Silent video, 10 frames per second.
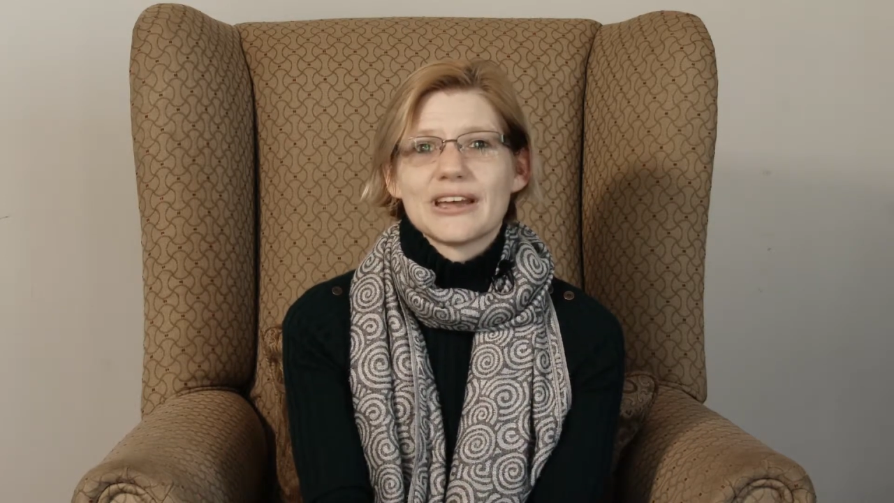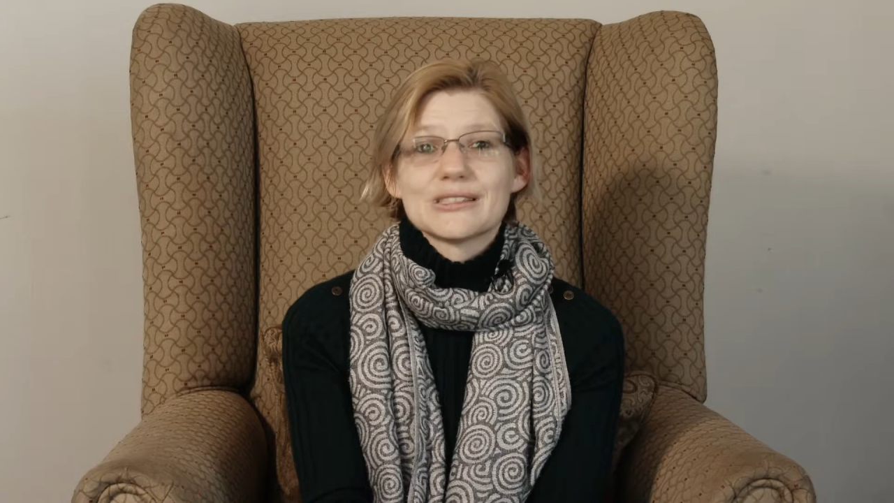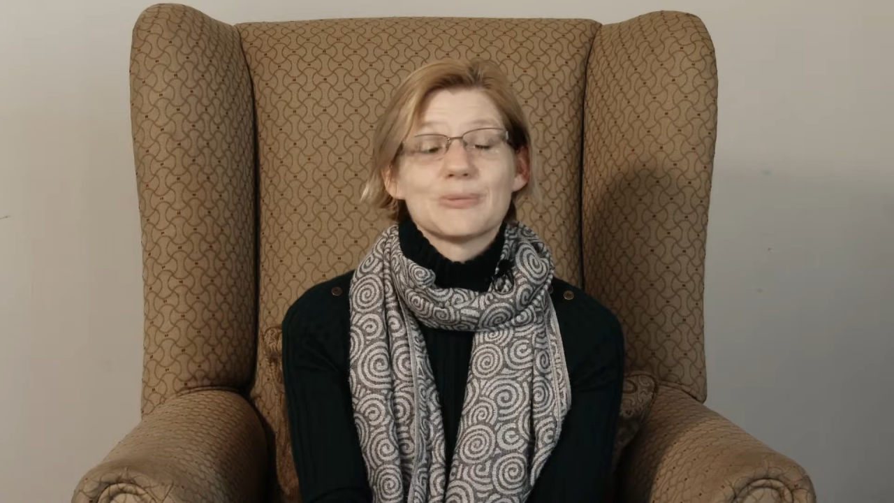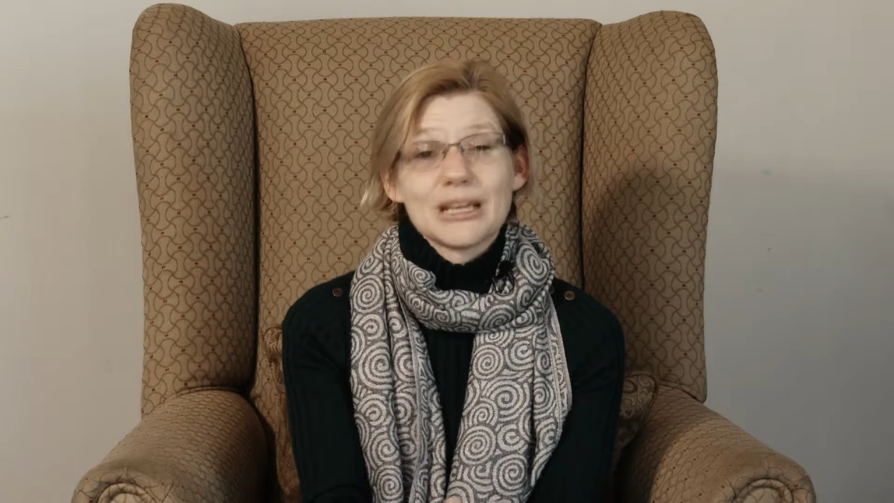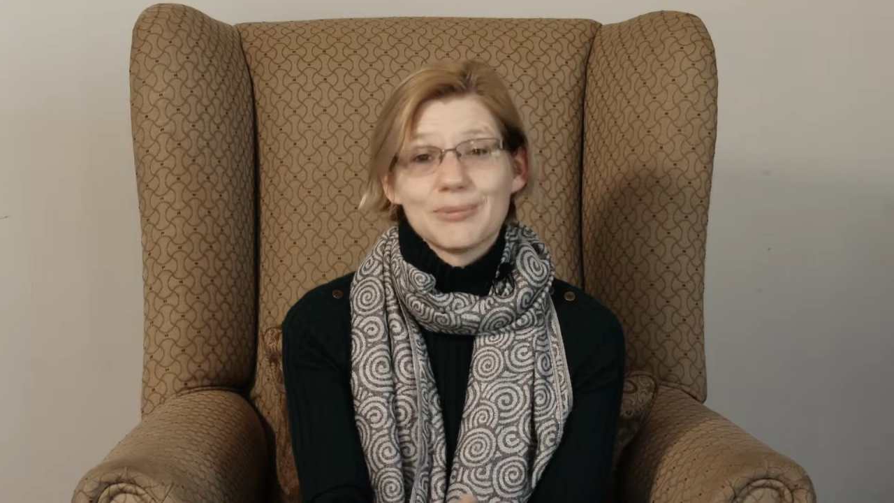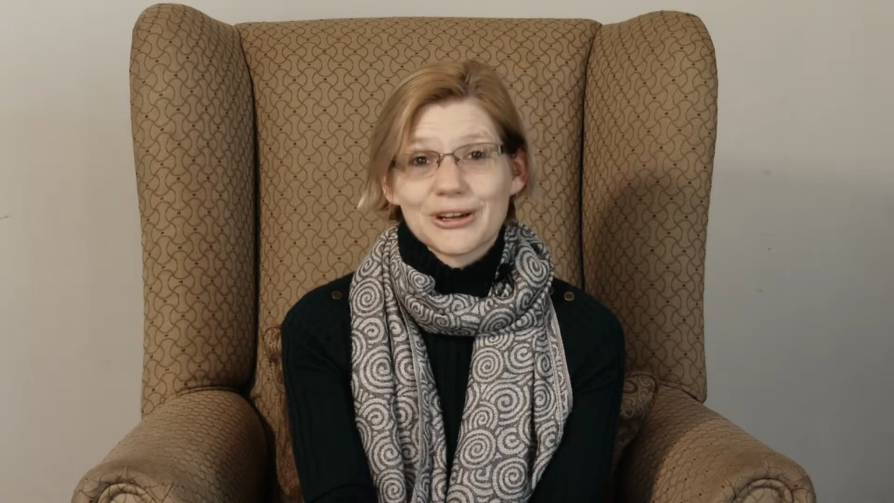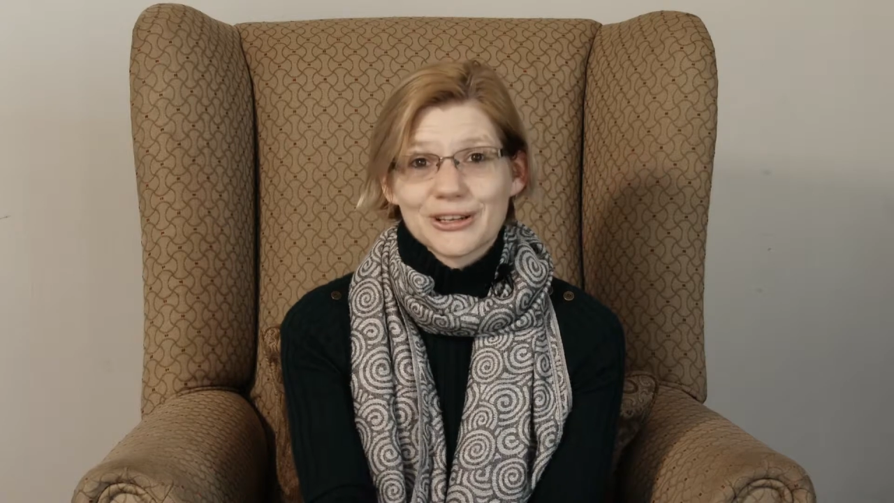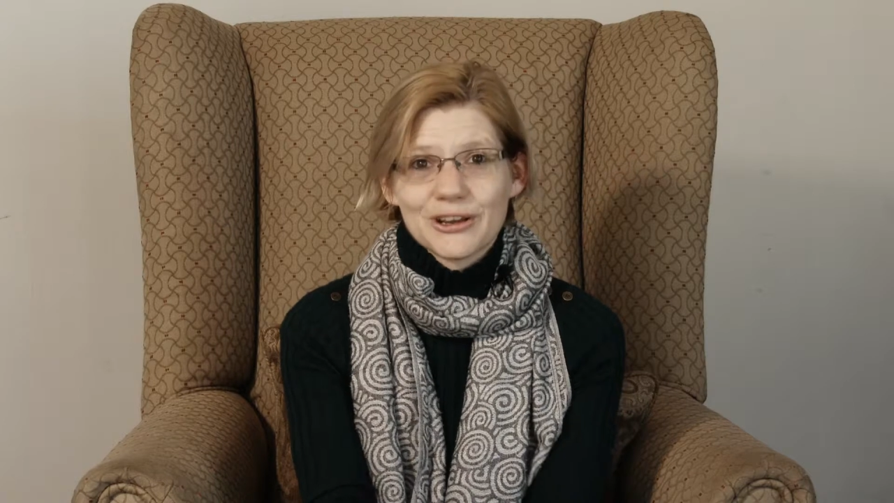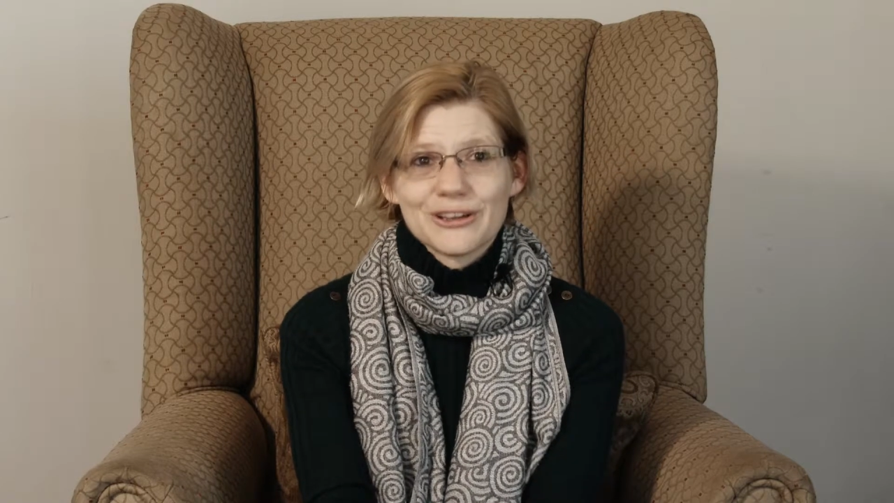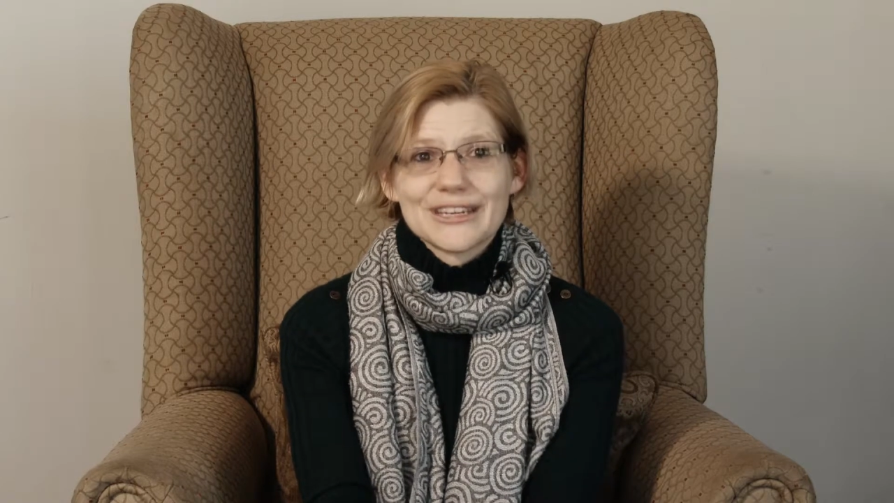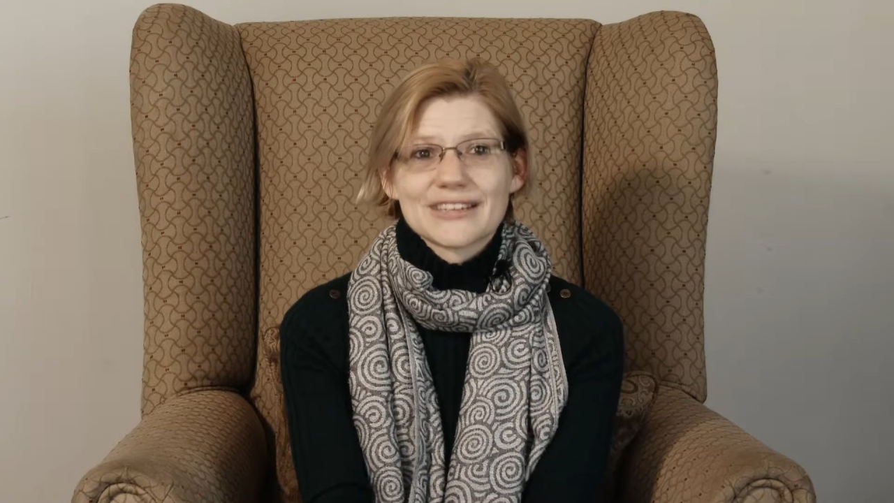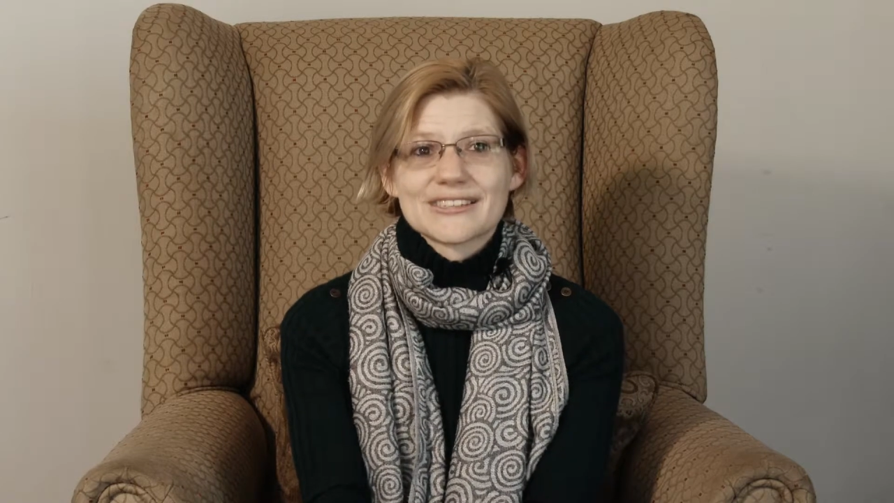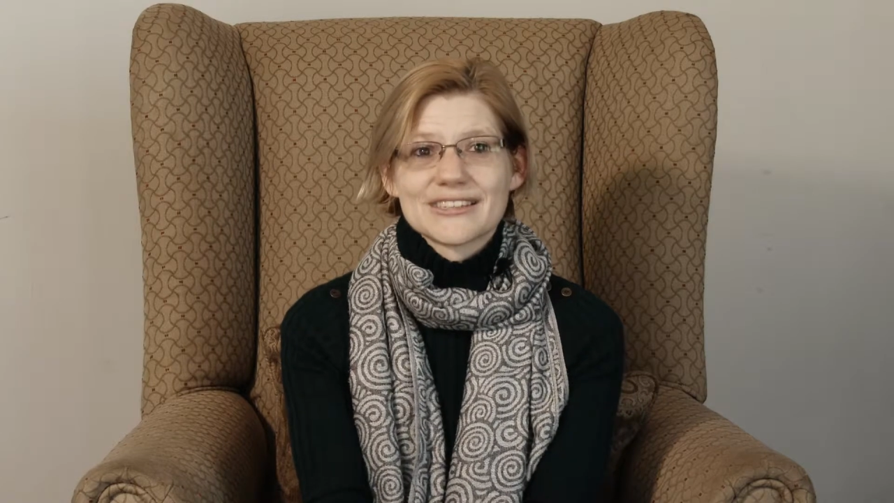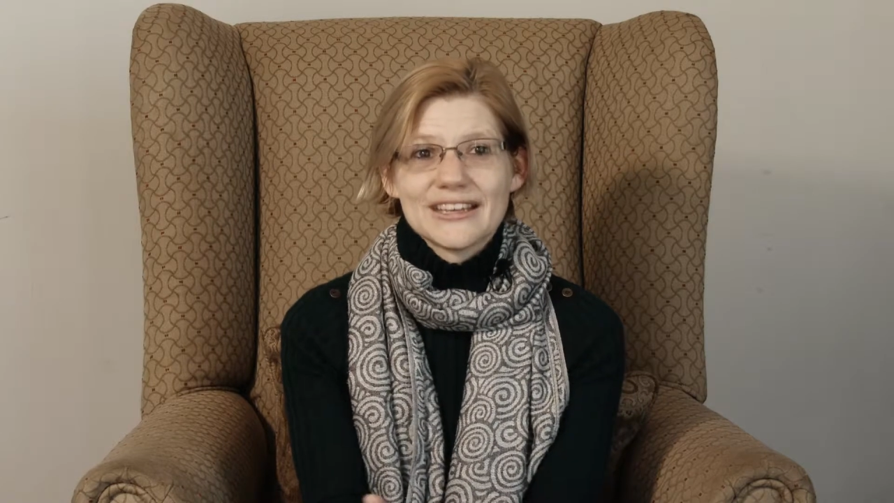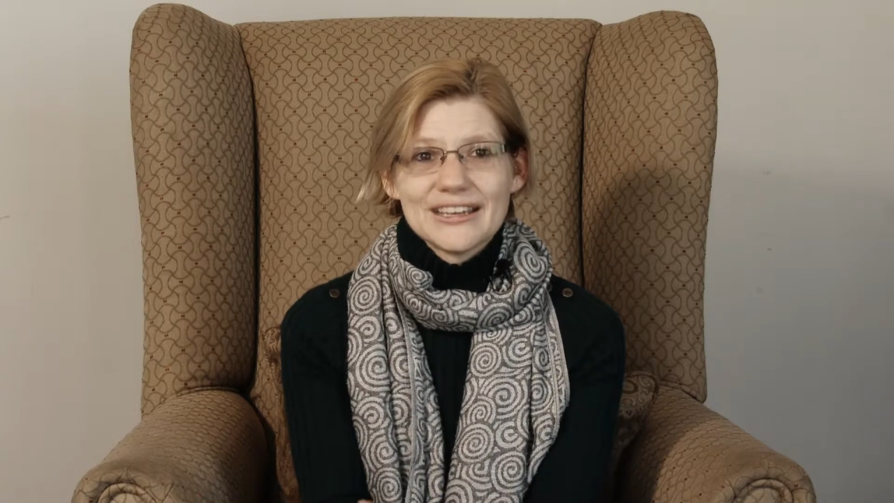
speak about Codex